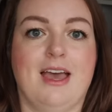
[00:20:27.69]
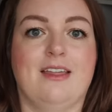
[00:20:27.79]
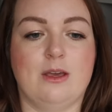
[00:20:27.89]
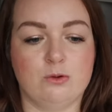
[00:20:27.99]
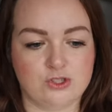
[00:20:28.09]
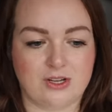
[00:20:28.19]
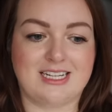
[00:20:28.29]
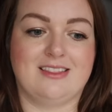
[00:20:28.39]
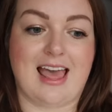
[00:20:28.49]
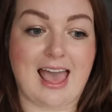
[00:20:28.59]
They also
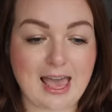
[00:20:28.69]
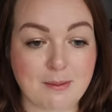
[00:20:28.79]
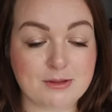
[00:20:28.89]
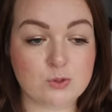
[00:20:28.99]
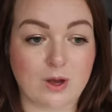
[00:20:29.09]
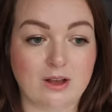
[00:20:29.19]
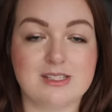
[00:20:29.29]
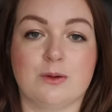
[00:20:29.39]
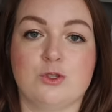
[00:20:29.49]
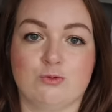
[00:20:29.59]
did the hem as well
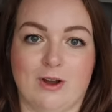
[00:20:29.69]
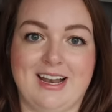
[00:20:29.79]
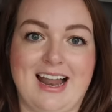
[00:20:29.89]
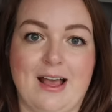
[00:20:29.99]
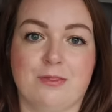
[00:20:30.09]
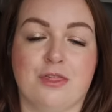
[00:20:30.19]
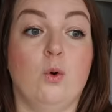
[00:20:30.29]
so that was the right length.